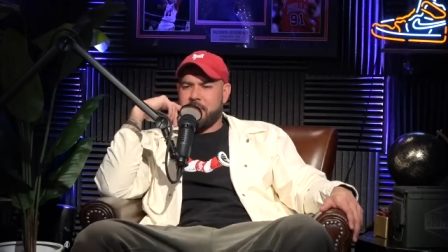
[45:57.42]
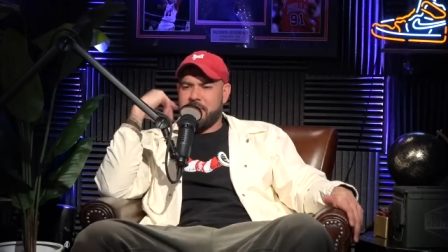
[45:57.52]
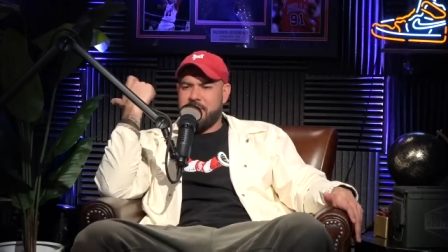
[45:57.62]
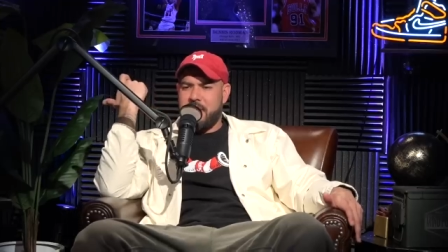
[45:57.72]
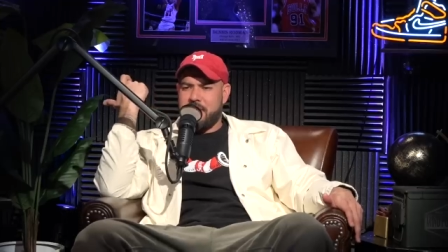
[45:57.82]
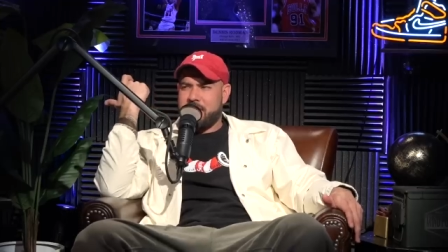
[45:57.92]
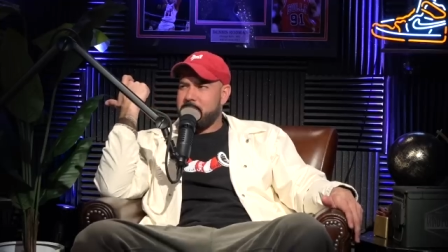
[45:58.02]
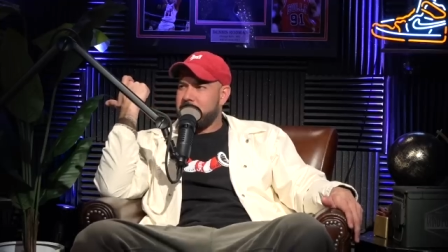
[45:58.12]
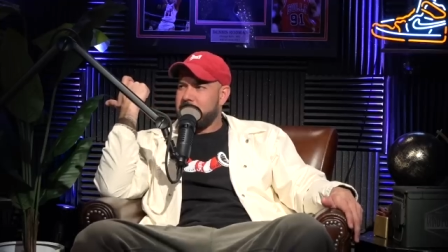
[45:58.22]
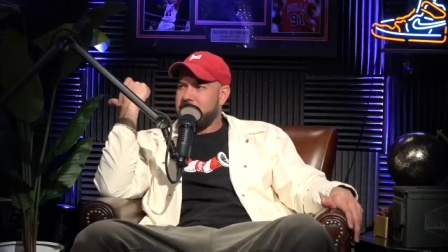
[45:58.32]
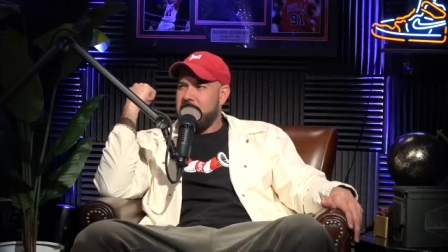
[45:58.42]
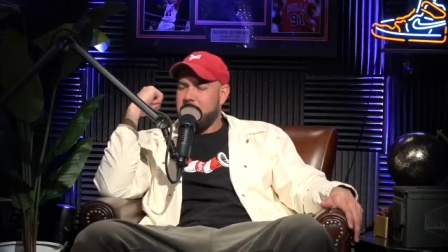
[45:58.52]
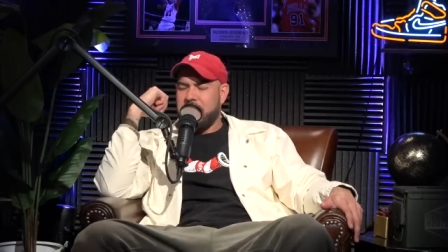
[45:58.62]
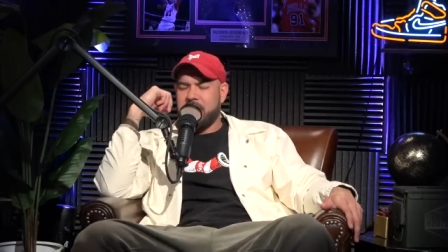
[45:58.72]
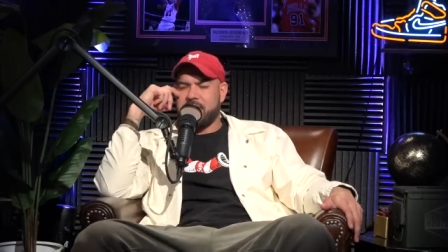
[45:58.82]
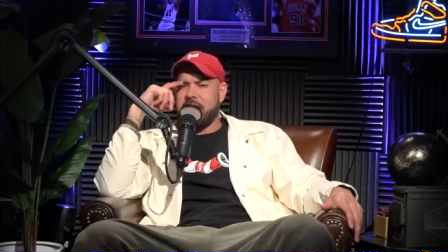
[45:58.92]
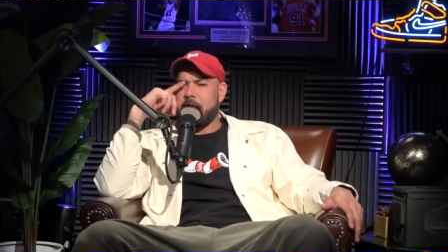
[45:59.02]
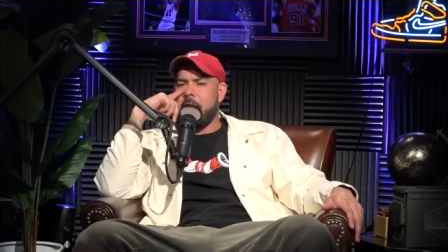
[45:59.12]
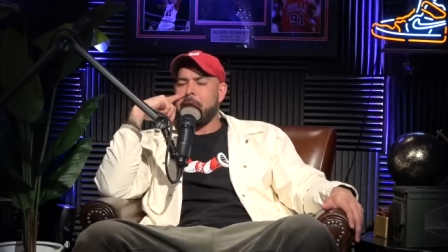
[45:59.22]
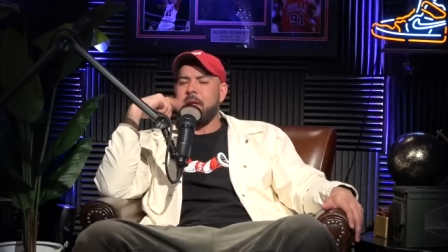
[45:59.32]
what yes, it says. Yes, saying making a
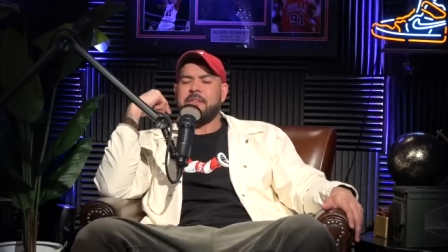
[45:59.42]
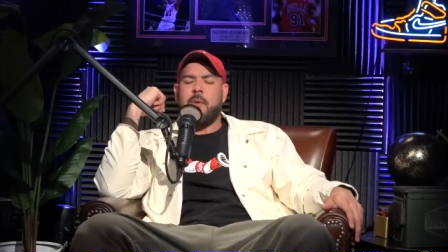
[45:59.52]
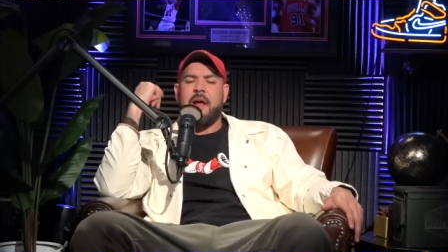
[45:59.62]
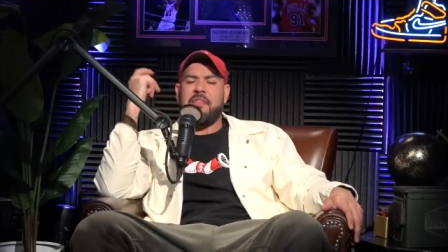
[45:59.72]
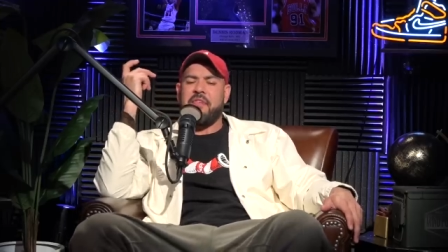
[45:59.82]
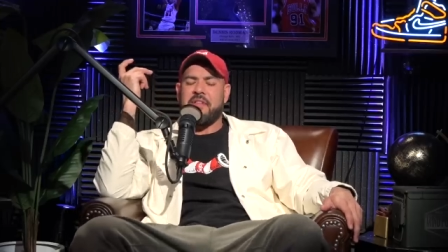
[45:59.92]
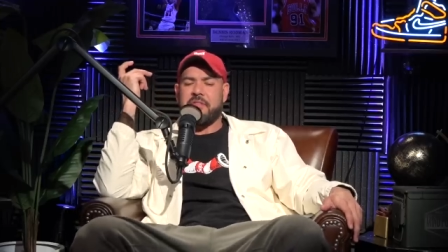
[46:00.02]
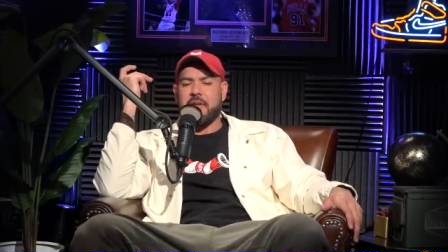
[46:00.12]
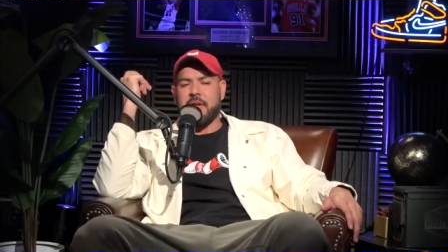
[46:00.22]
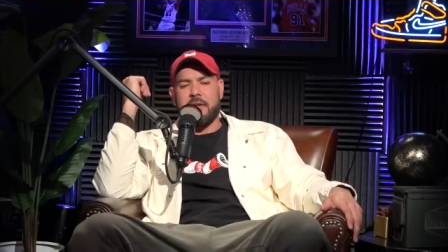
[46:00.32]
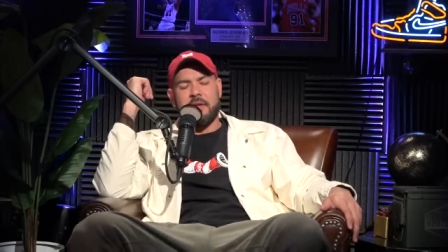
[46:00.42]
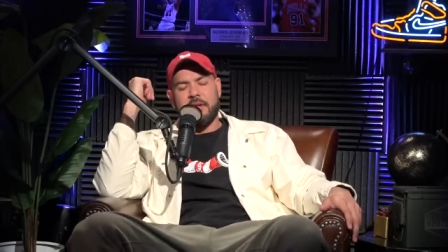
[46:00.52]
statement. I mean, that's why I think that